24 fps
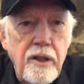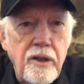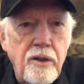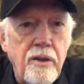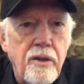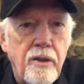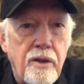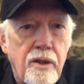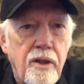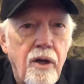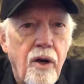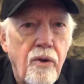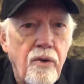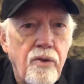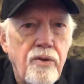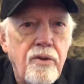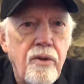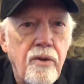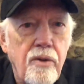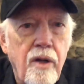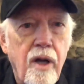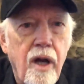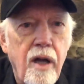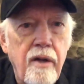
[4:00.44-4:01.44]
took notes
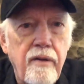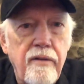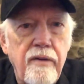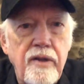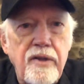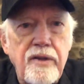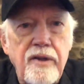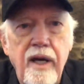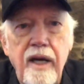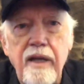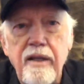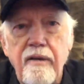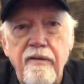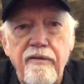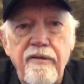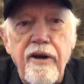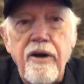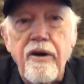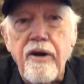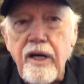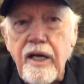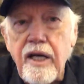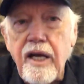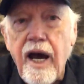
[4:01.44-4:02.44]
on all this. And the
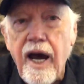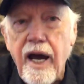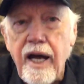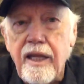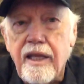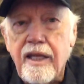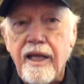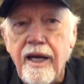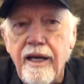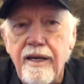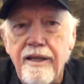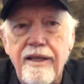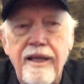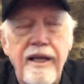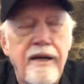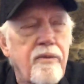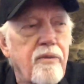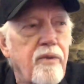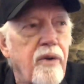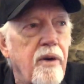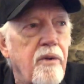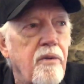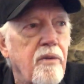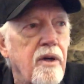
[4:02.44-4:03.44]
very night
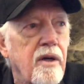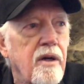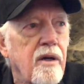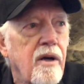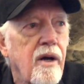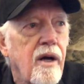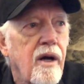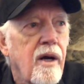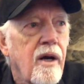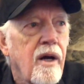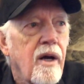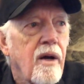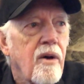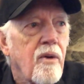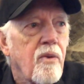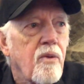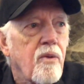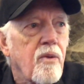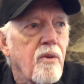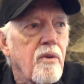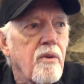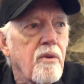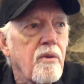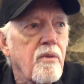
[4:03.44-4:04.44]
that we were
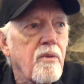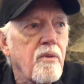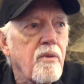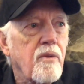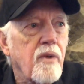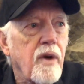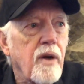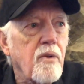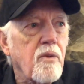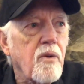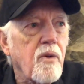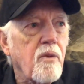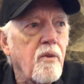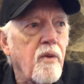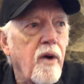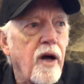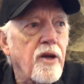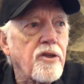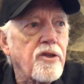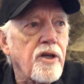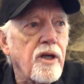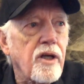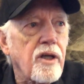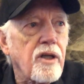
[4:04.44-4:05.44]

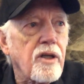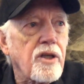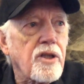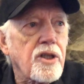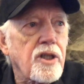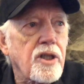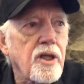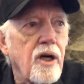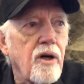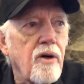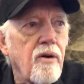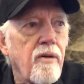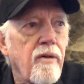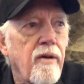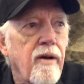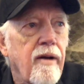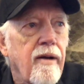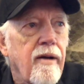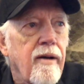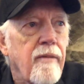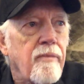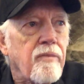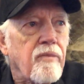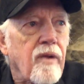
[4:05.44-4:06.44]
watching the show,
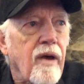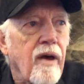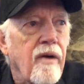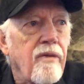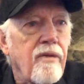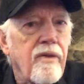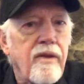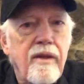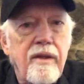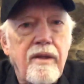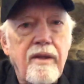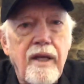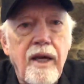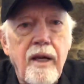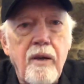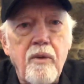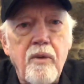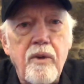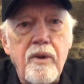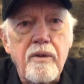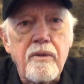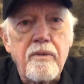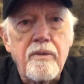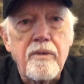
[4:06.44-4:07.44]
they
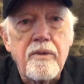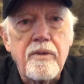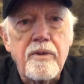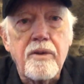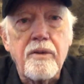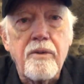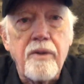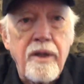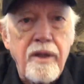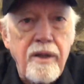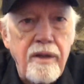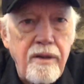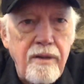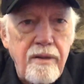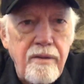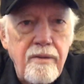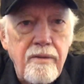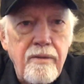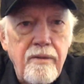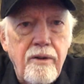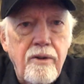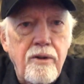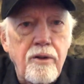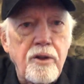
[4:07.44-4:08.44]
were doing the
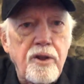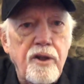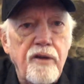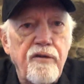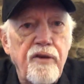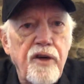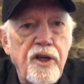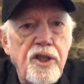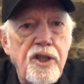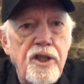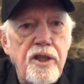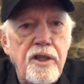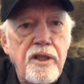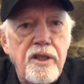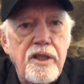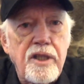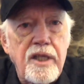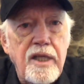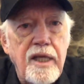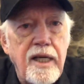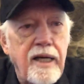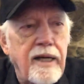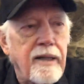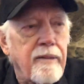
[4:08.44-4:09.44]
crucifixion
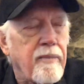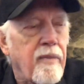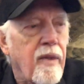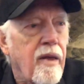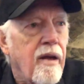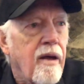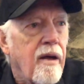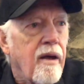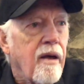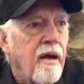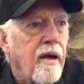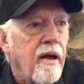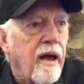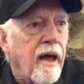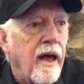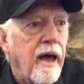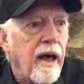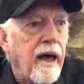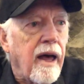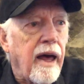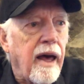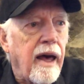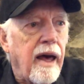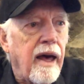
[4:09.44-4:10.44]
scene,
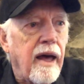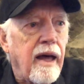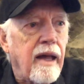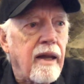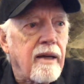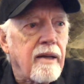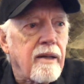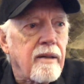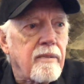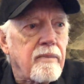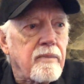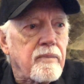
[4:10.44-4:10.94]
and